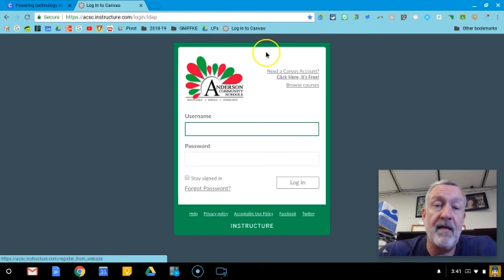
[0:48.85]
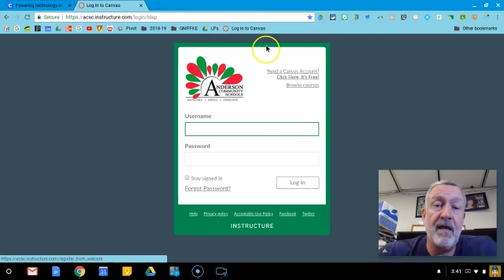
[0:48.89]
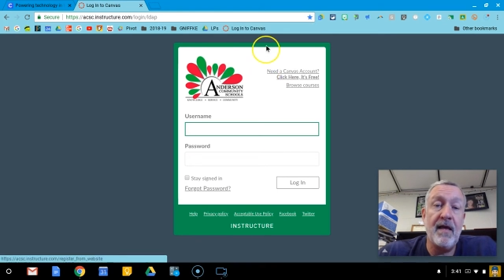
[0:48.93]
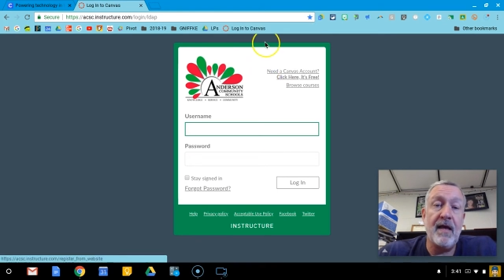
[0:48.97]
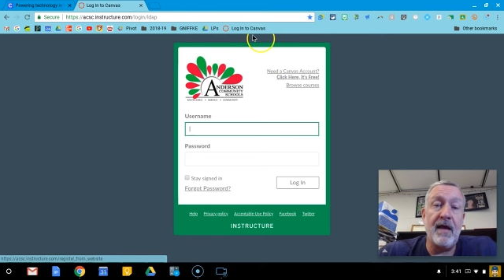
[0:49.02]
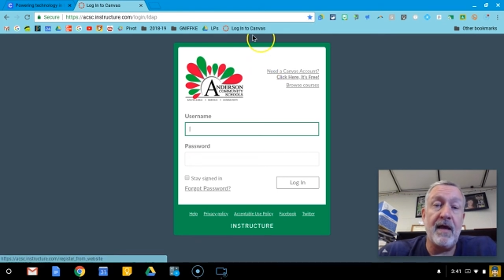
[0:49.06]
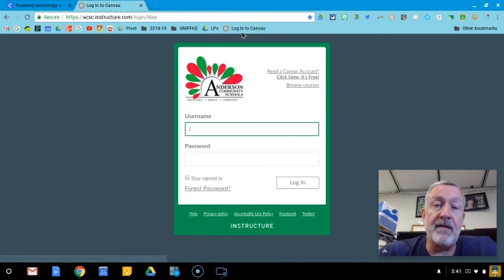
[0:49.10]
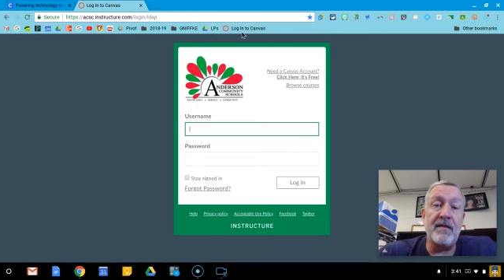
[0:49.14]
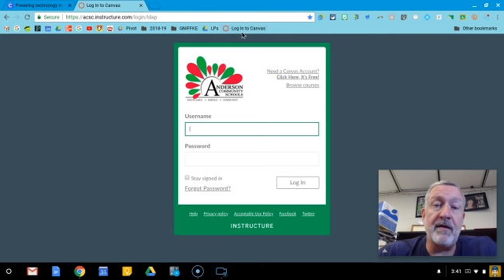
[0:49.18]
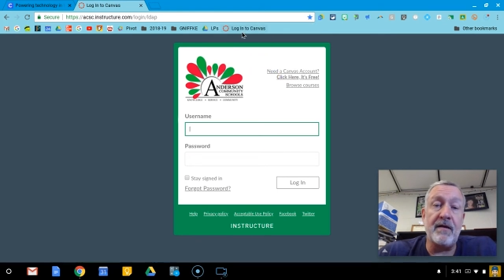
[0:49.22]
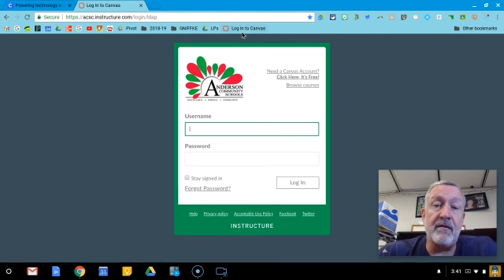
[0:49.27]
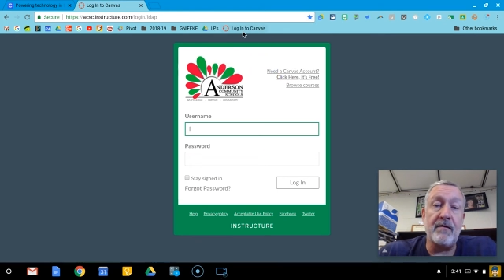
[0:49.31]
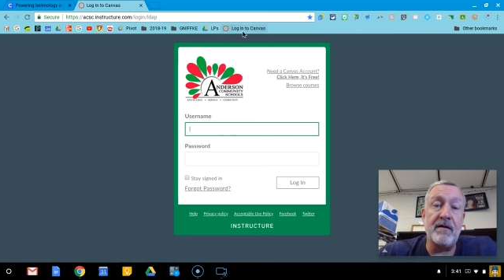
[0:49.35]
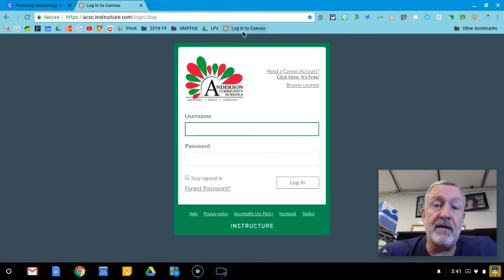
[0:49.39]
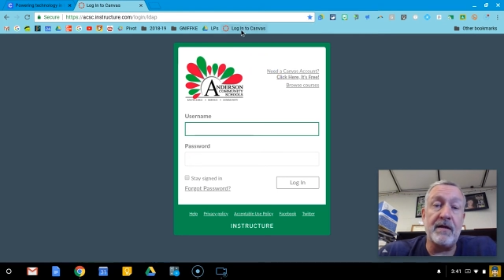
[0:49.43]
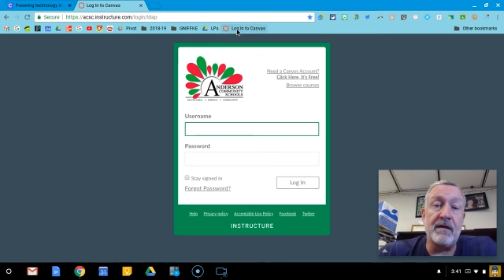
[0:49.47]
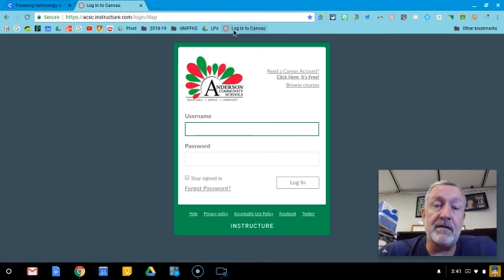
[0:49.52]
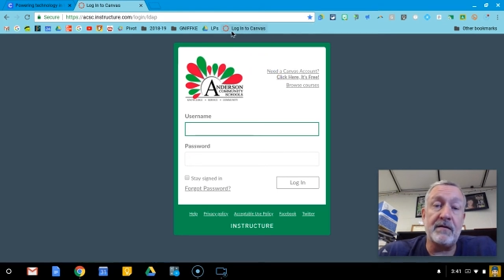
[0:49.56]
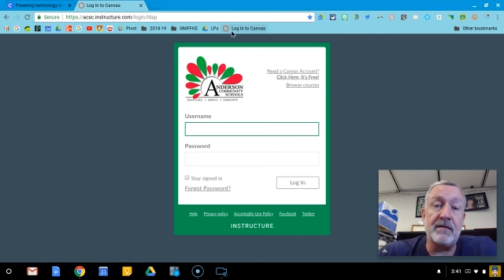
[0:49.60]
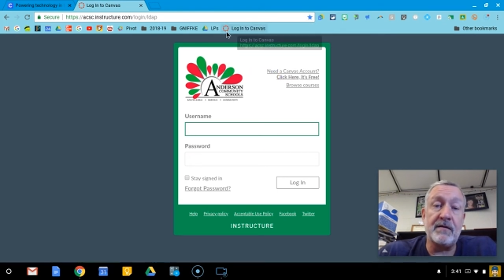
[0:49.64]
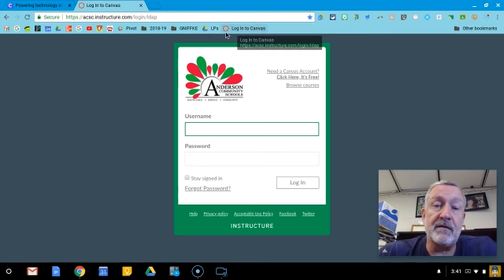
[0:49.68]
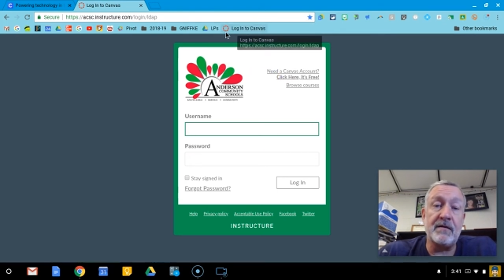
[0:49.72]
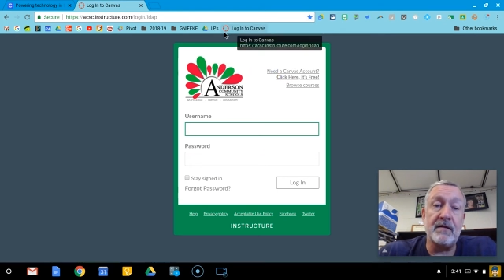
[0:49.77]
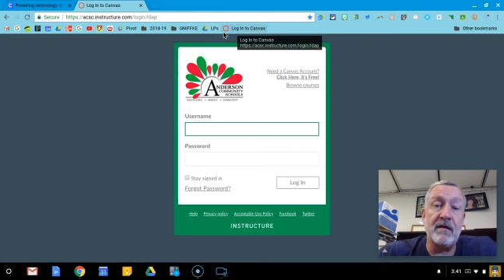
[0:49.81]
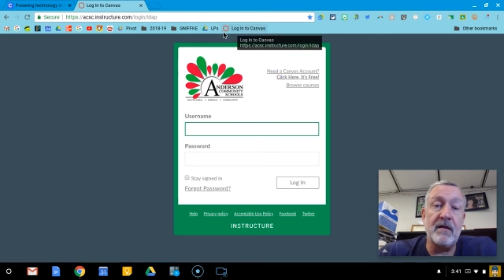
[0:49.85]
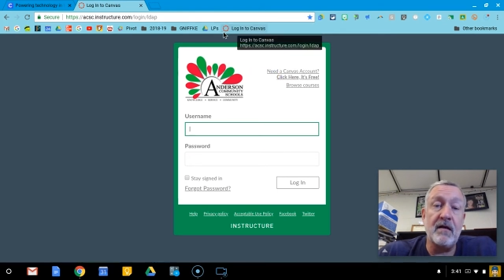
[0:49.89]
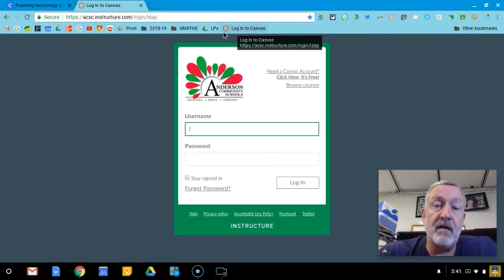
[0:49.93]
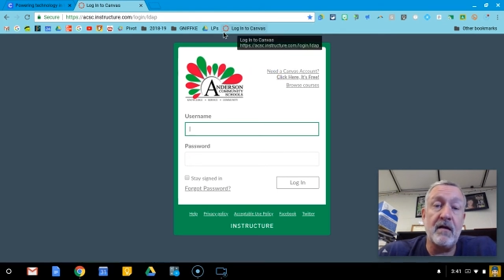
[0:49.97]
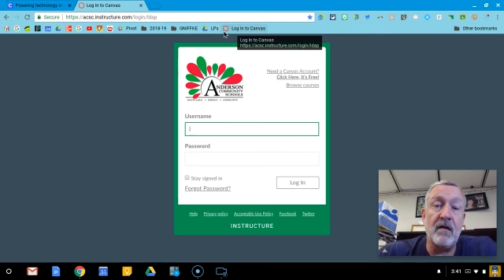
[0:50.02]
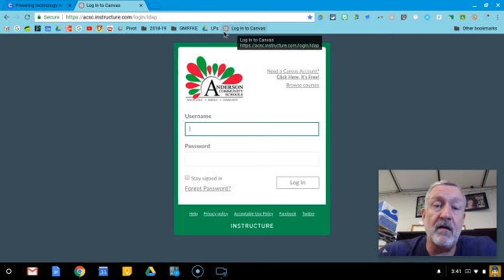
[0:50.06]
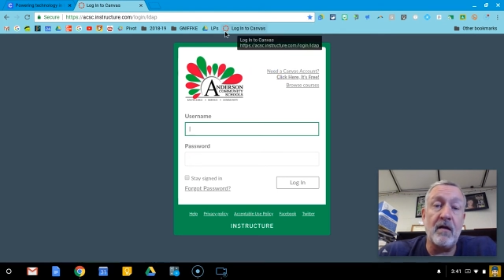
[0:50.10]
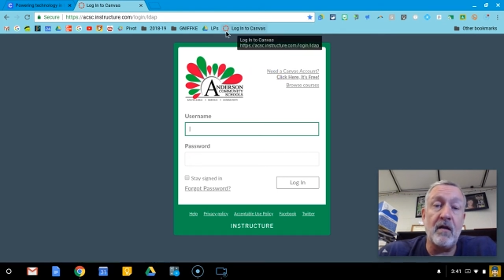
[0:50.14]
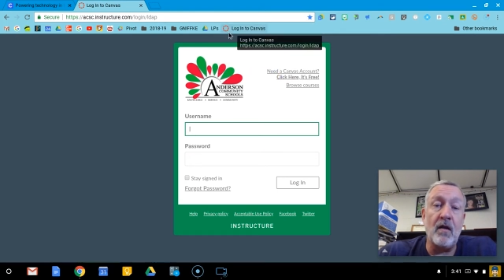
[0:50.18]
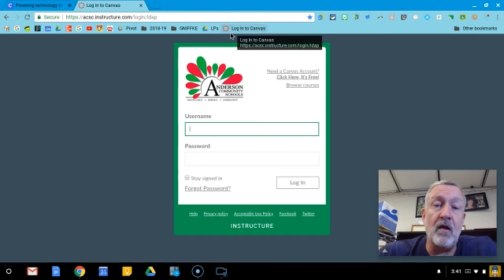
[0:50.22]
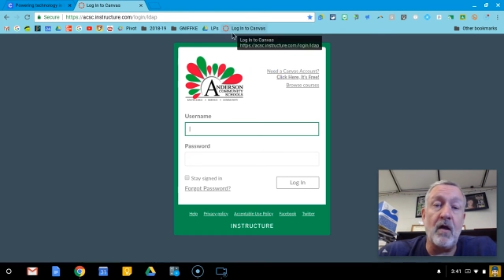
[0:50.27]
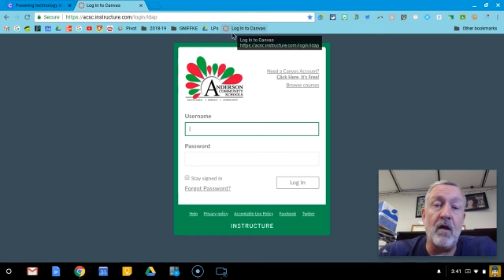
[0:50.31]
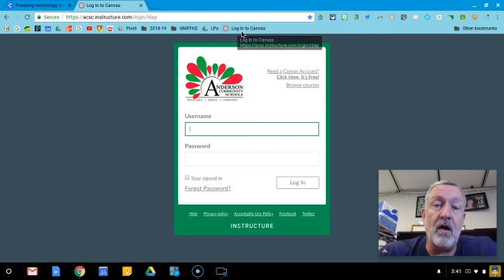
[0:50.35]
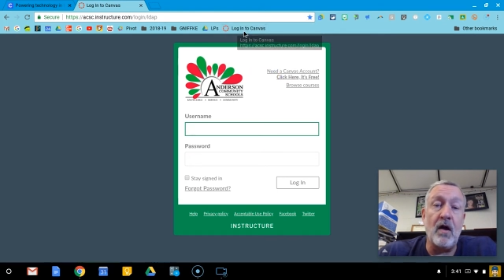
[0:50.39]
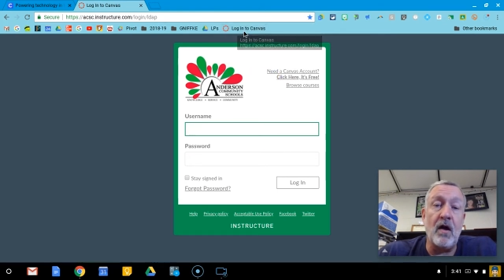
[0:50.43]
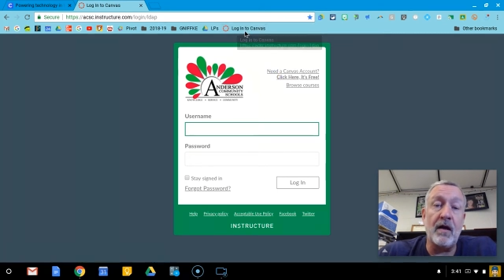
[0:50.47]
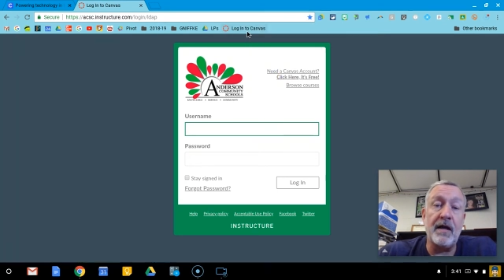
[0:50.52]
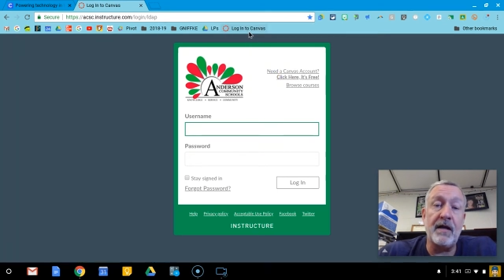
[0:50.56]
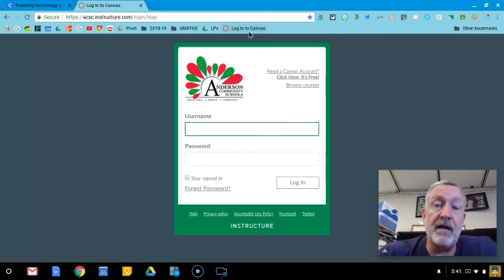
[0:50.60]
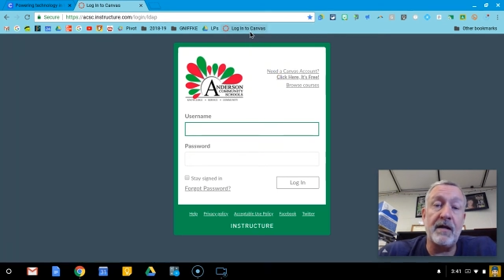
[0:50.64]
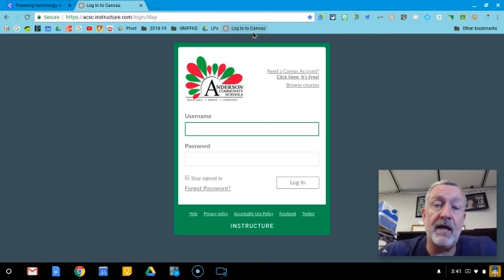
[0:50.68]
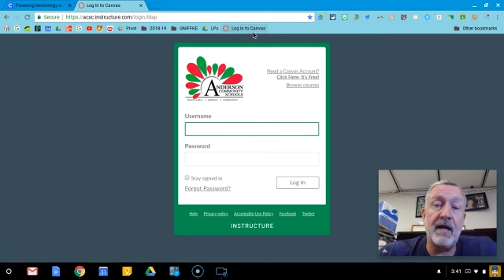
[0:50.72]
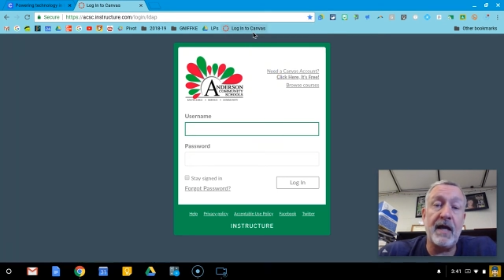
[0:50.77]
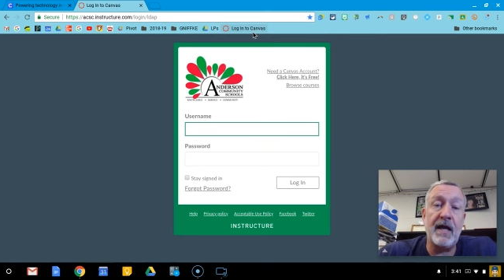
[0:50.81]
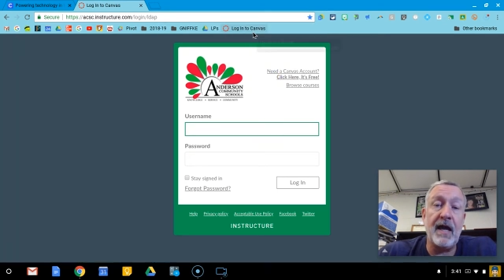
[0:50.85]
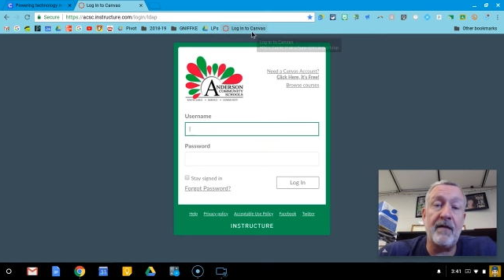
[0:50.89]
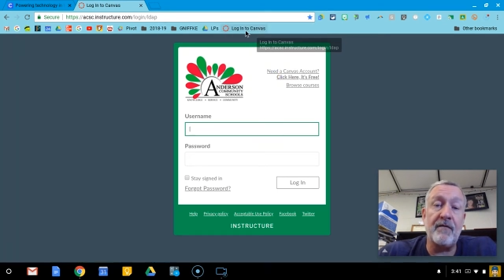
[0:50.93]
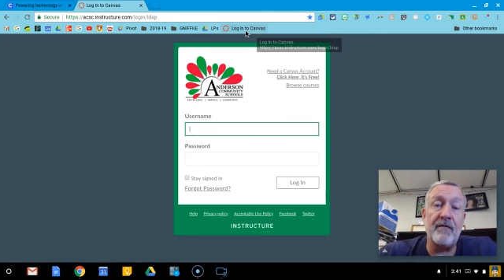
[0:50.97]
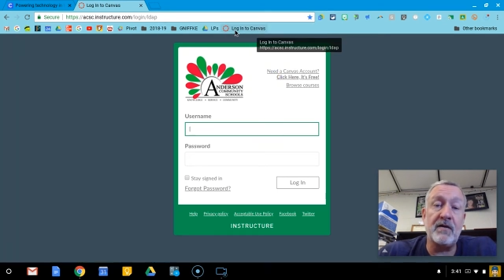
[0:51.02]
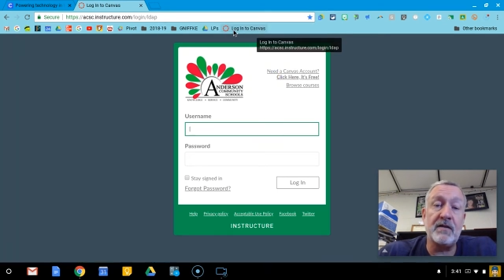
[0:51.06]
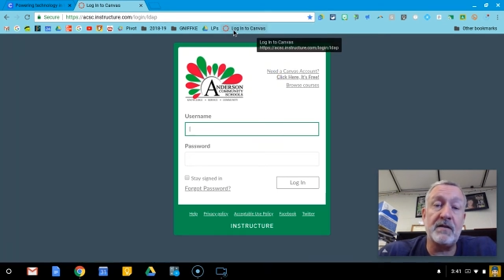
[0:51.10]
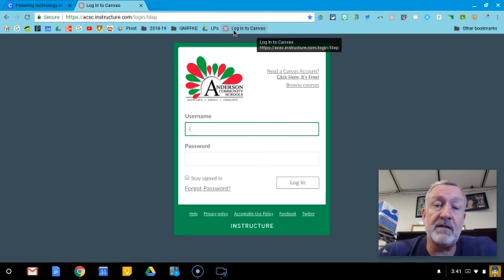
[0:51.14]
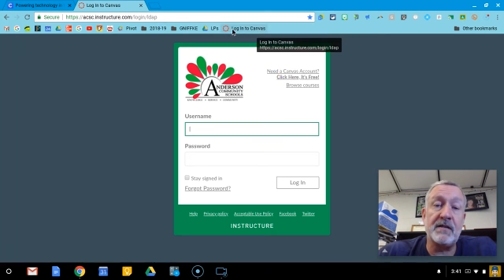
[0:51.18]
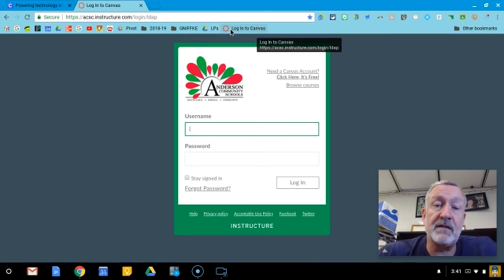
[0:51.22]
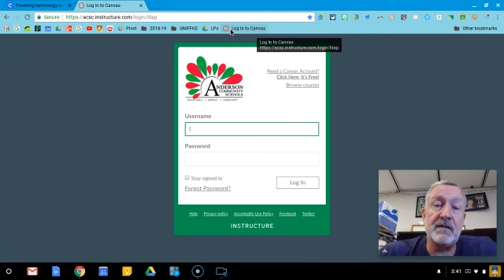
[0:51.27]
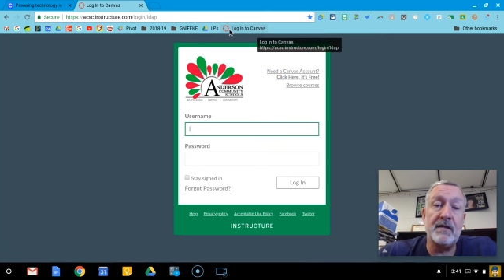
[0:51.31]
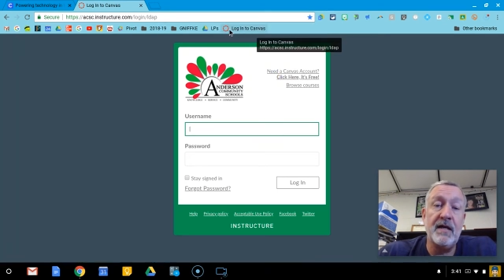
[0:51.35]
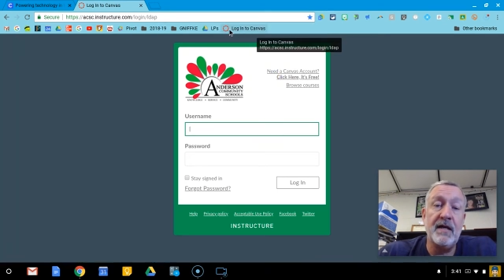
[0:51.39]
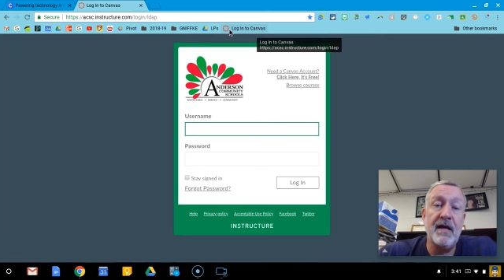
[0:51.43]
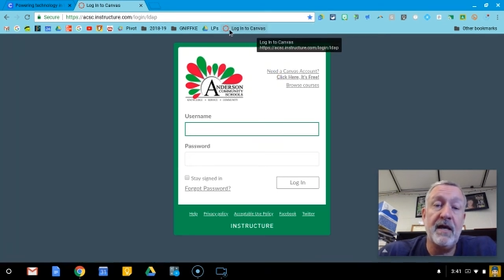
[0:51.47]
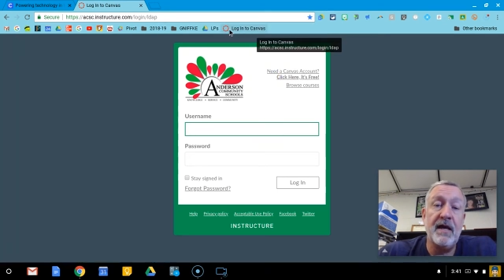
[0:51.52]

and there it is, log into Canvas,